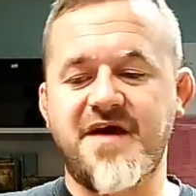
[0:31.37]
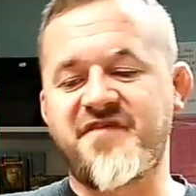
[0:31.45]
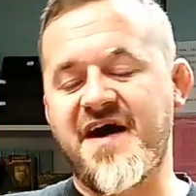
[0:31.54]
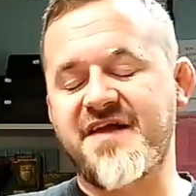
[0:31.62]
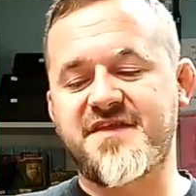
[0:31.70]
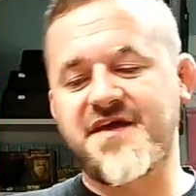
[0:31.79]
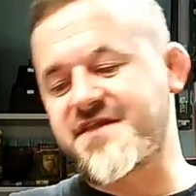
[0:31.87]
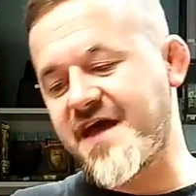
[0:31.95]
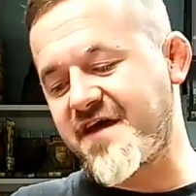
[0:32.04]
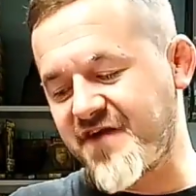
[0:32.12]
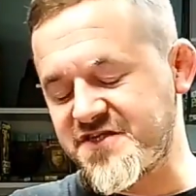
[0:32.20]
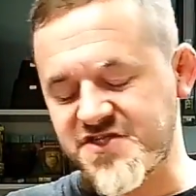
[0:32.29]
have had their
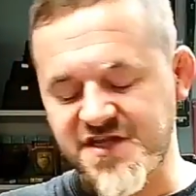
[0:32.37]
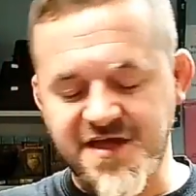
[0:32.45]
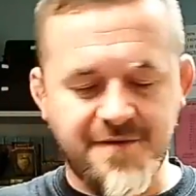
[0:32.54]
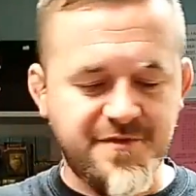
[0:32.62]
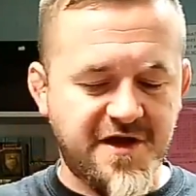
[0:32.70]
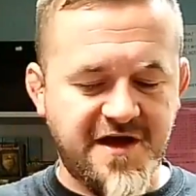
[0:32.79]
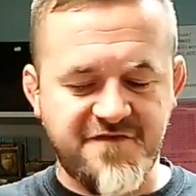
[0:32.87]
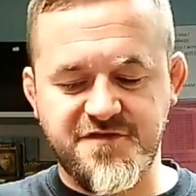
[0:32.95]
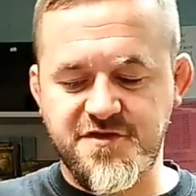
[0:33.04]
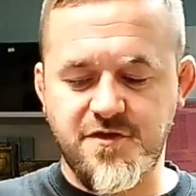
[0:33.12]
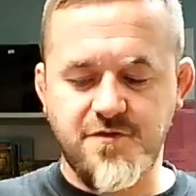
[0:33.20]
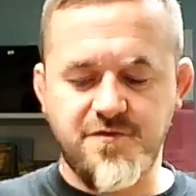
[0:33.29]
day. Eventually I'm going to have
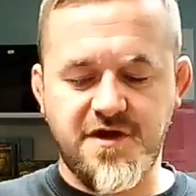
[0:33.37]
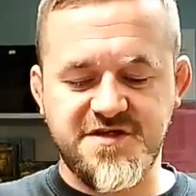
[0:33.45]
to do